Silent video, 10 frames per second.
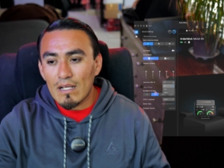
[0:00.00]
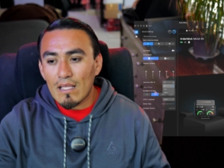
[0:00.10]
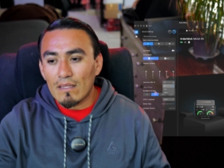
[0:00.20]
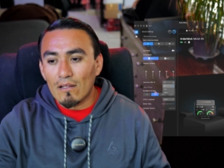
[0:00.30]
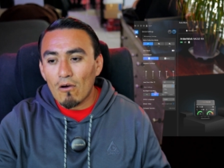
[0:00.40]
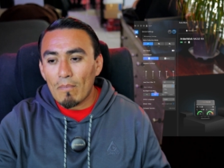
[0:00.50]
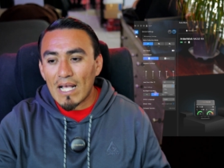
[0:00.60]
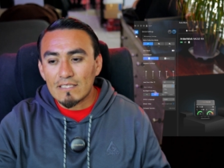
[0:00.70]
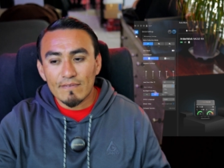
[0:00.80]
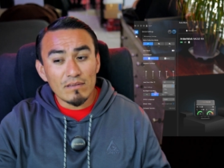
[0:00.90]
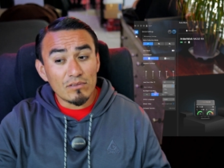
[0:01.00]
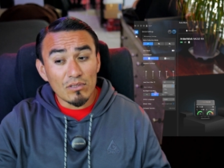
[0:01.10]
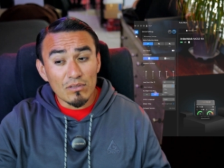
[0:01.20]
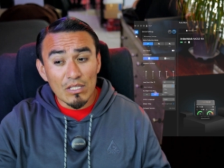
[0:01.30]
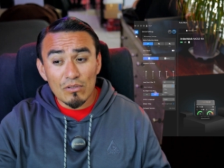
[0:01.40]
the low pass
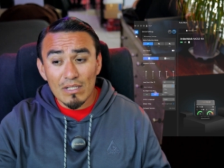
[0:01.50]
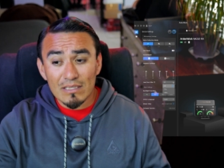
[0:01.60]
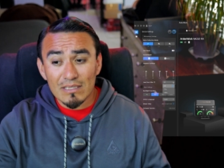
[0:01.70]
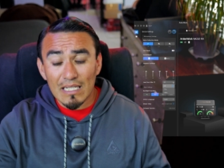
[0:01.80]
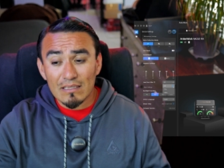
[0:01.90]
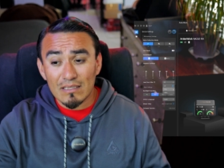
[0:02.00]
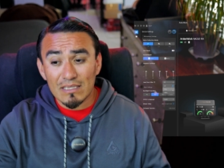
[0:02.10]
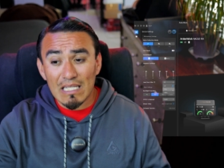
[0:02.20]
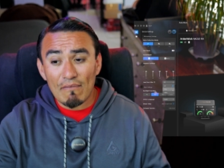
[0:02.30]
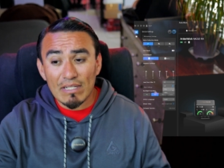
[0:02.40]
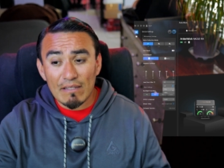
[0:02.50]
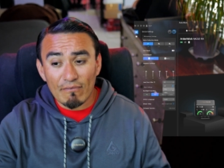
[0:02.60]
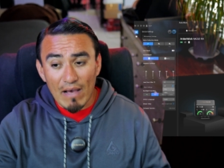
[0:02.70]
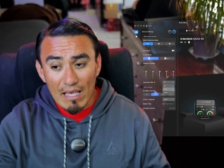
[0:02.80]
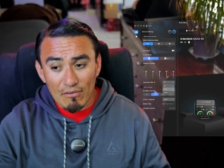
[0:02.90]
filter that you can set to
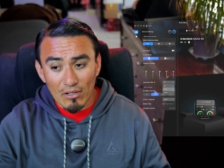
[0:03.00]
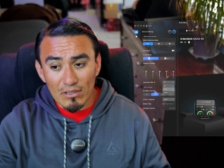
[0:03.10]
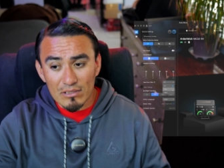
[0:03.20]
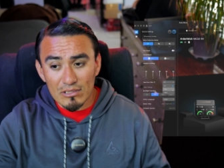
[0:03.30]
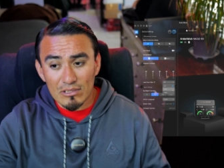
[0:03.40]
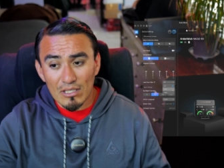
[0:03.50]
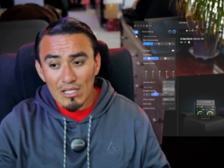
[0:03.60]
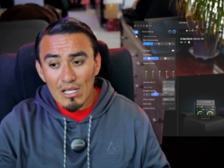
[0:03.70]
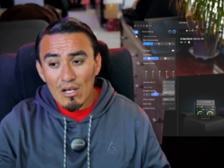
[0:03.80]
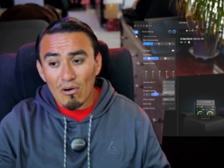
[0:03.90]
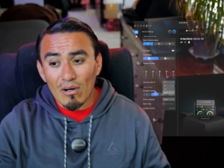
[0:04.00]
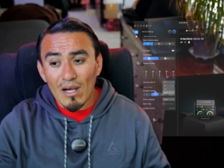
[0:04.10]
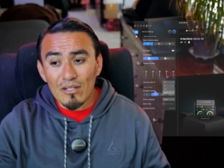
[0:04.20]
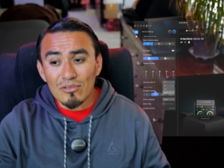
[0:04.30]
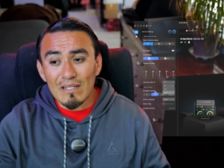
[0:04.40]
75 hertz or
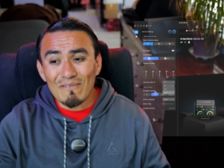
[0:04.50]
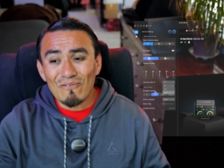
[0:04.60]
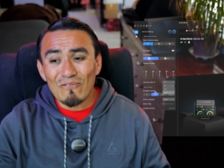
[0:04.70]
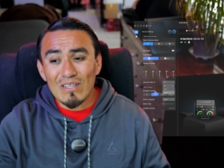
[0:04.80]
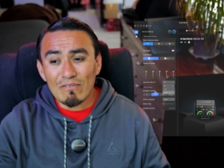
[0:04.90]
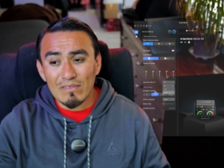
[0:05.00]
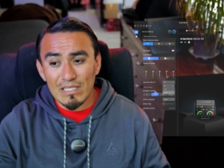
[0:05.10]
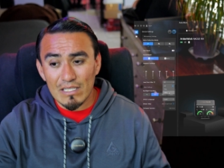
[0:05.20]
150